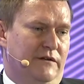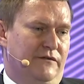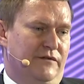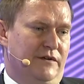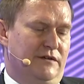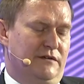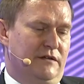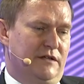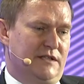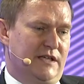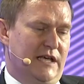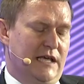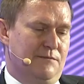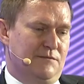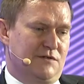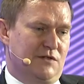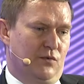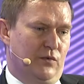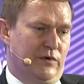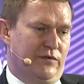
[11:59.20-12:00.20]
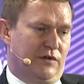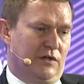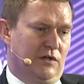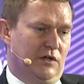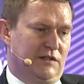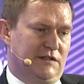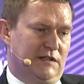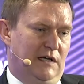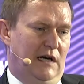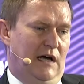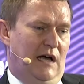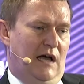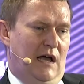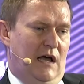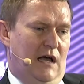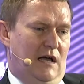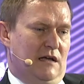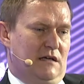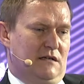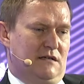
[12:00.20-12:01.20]
the teams that we've got,
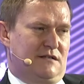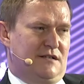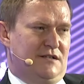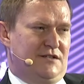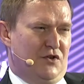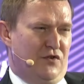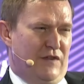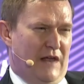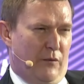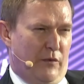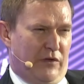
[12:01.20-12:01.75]
to do that with